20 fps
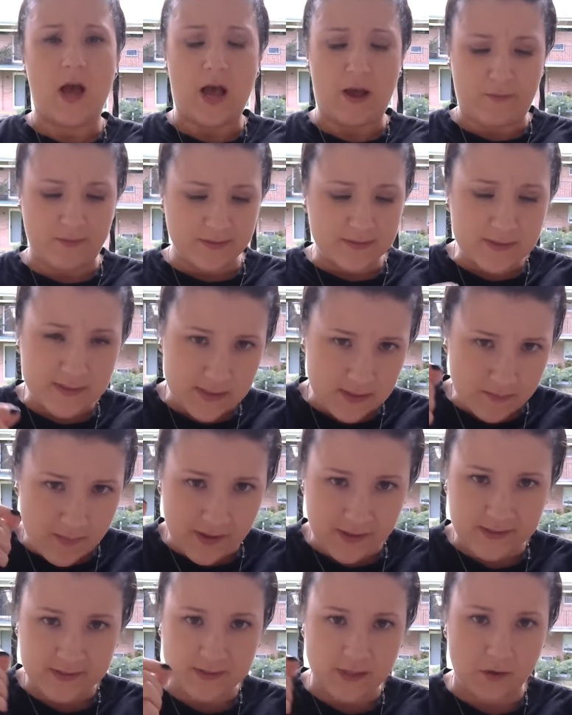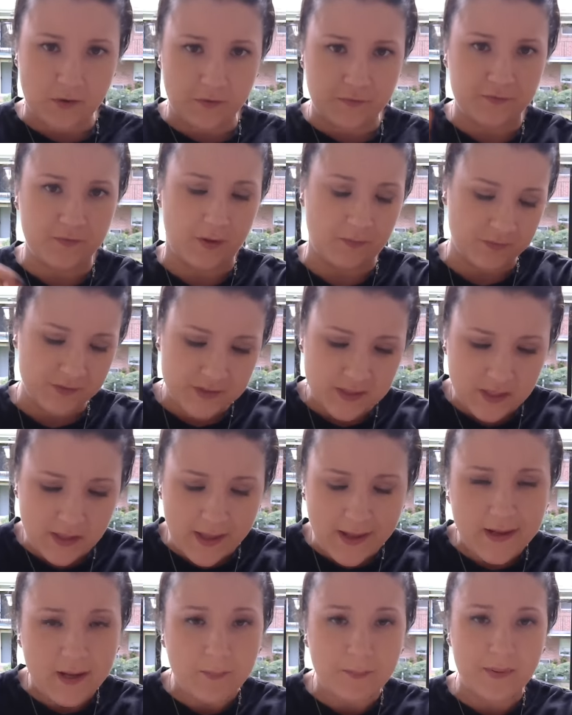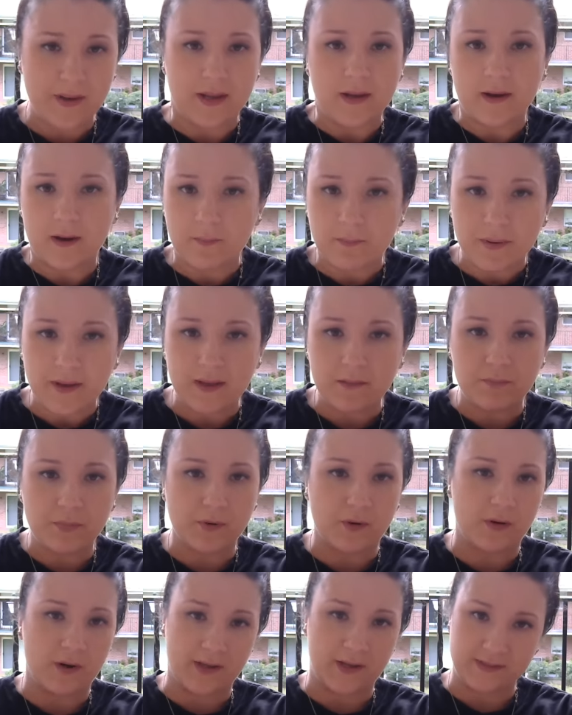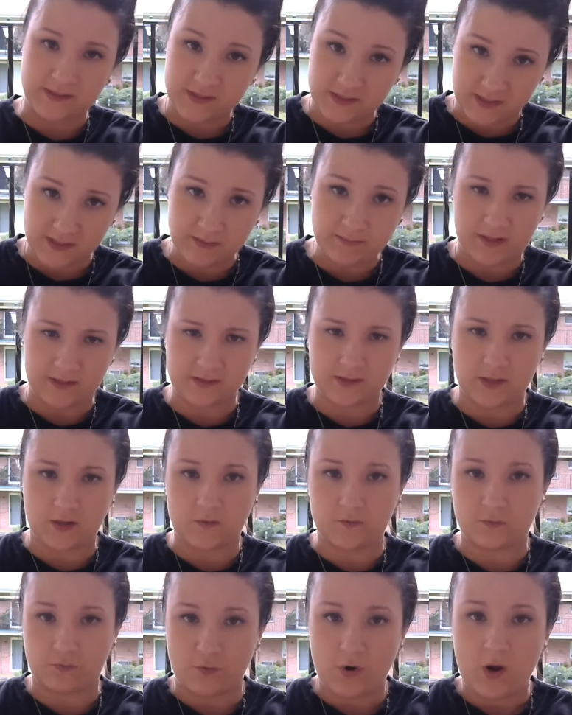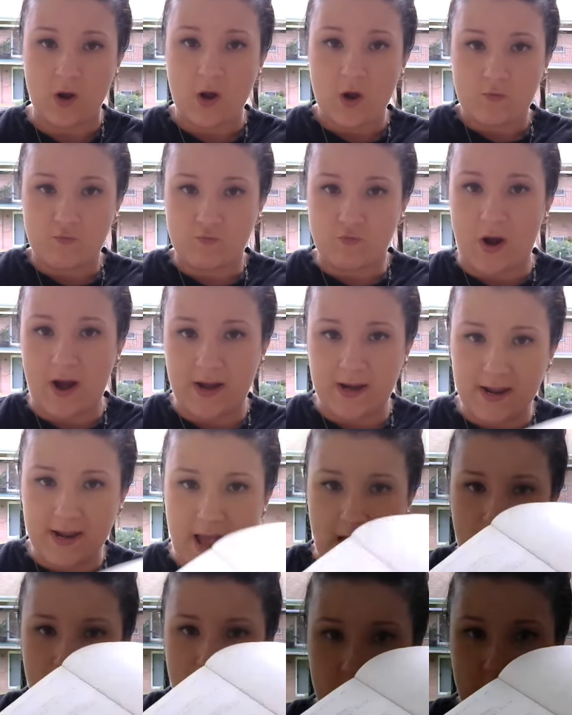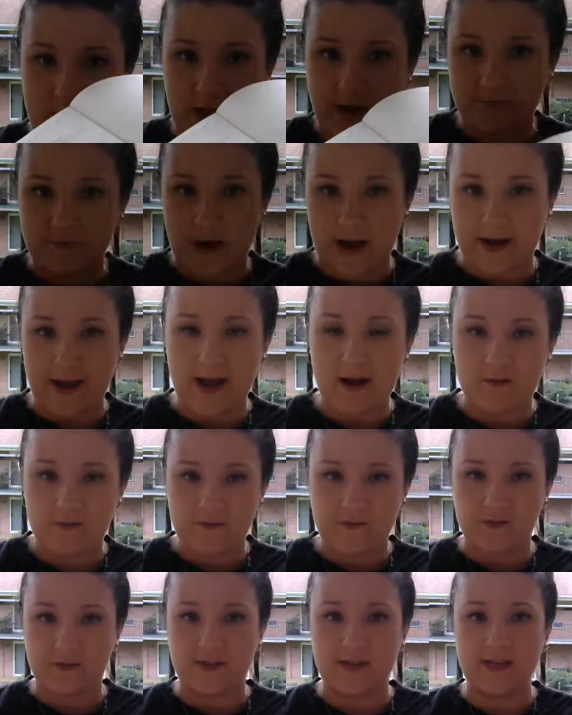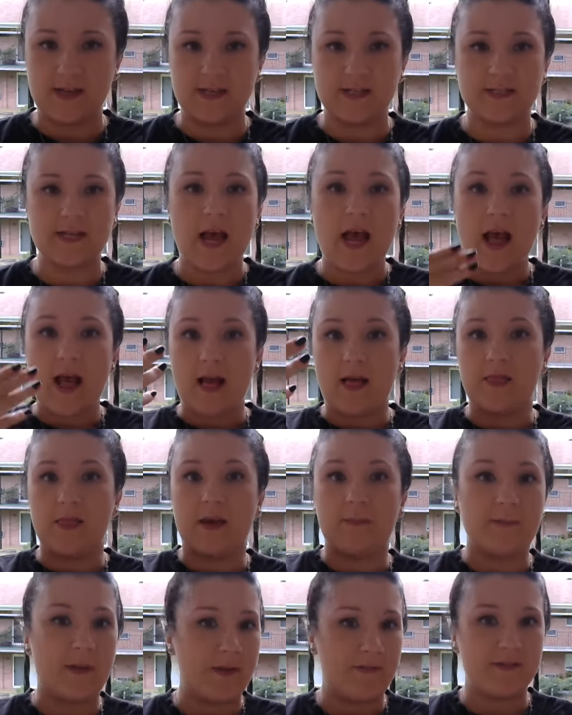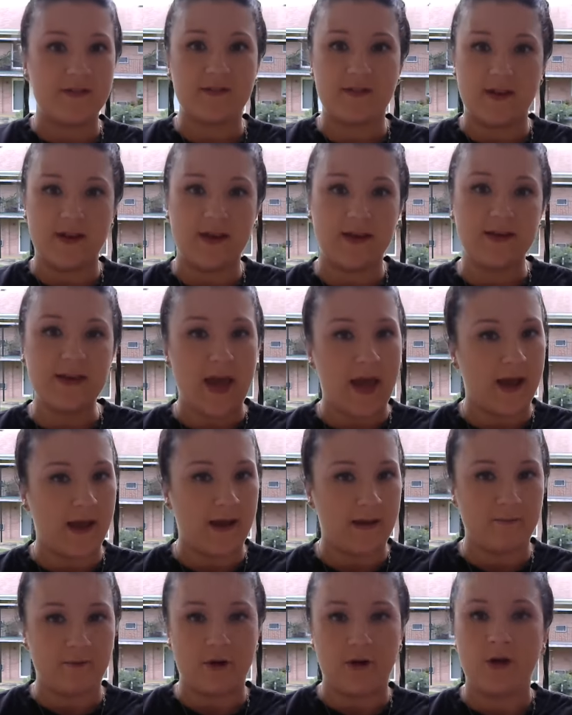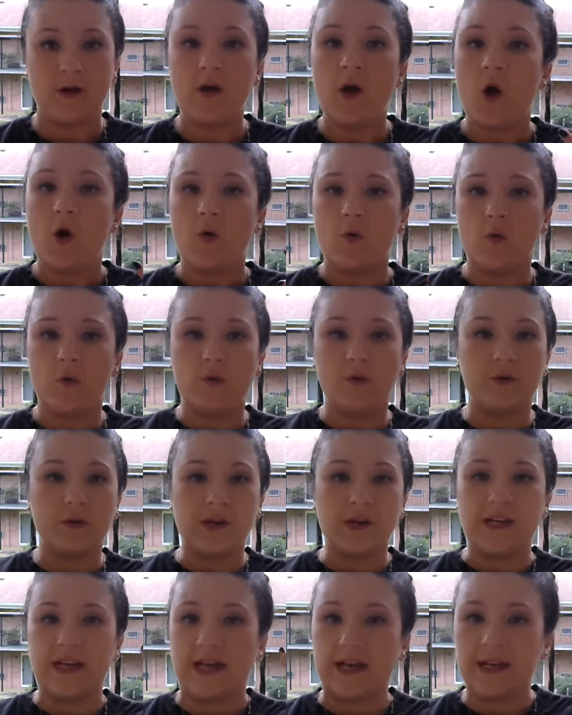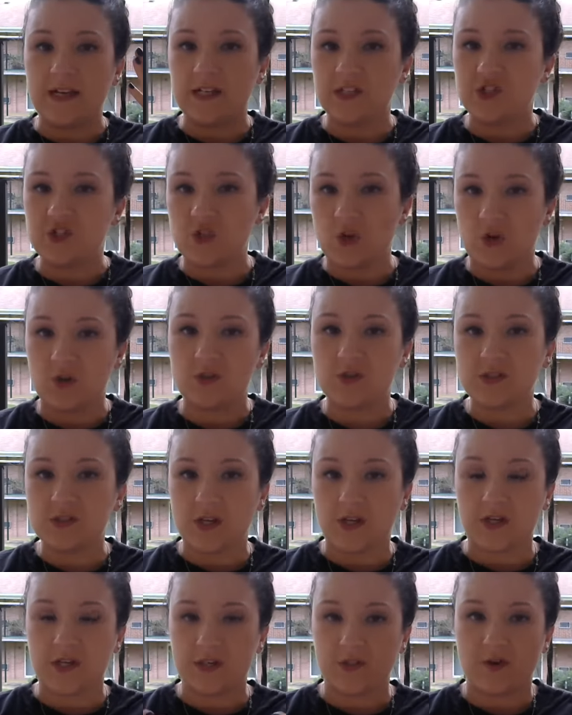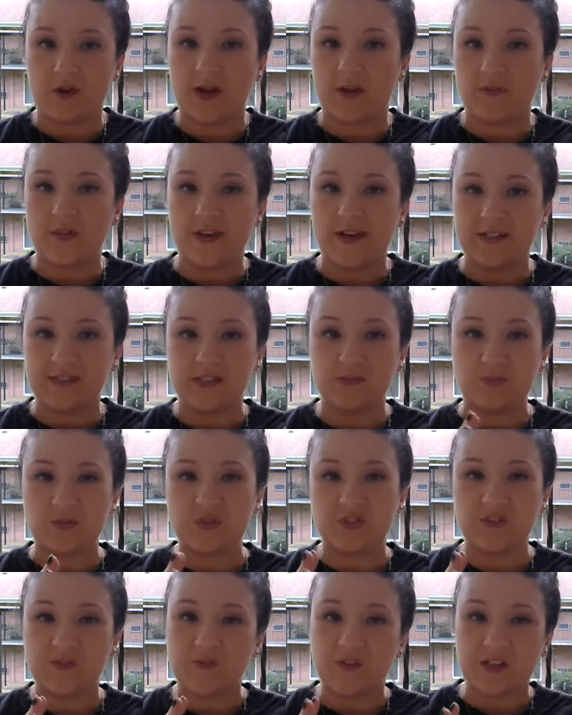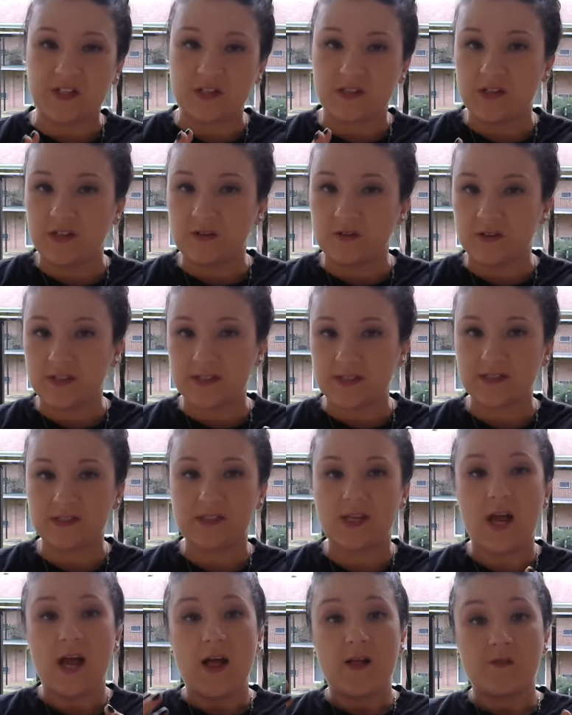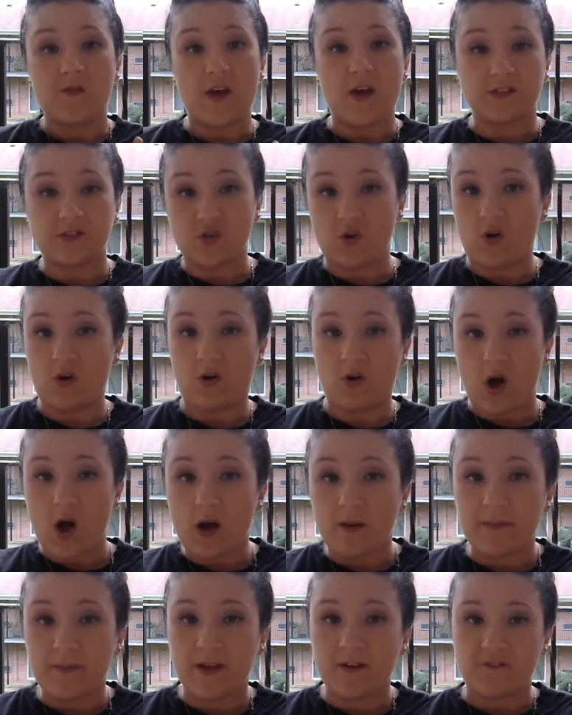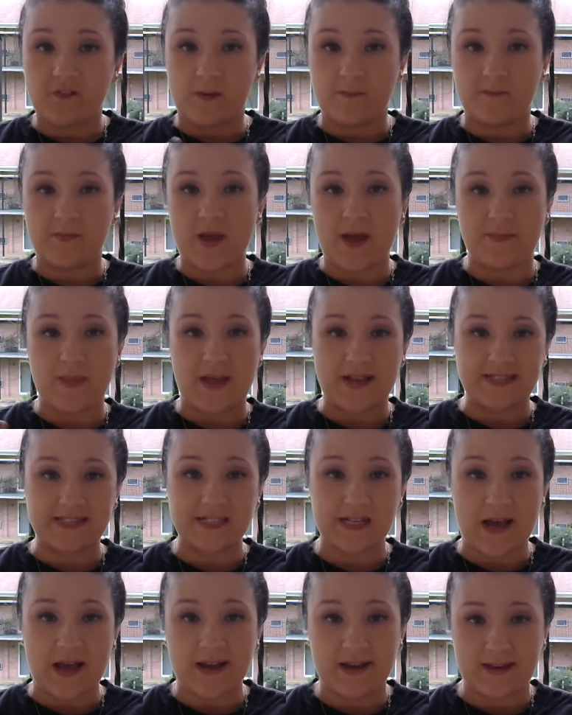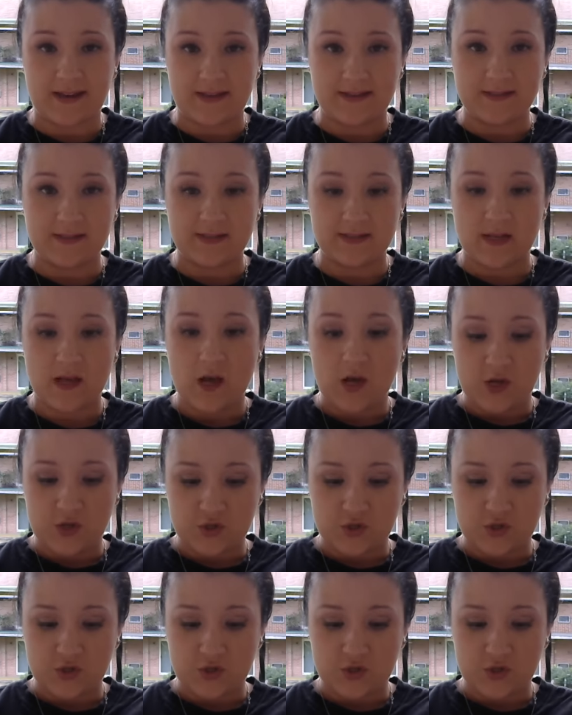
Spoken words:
I would see like a pen and a paper, and I'd see myself writing what I write out for these, and then maybe seeing a camera. Or getting a song stuck in your head that has specific lyrics. That's all coming from them. That's guidance.